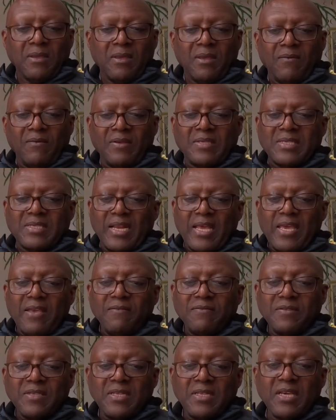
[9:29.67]
The
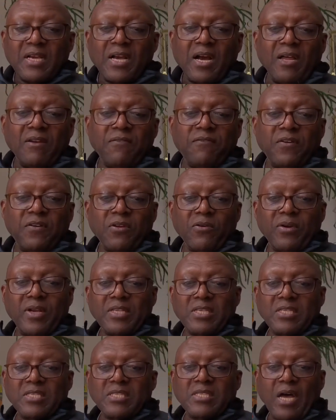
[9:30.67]
slaves in the
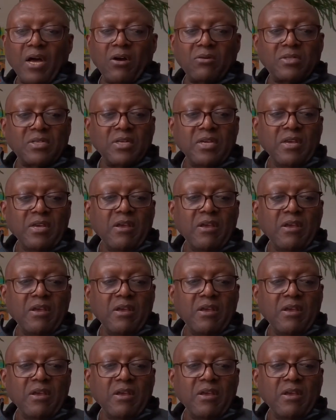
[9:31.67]
Confederate South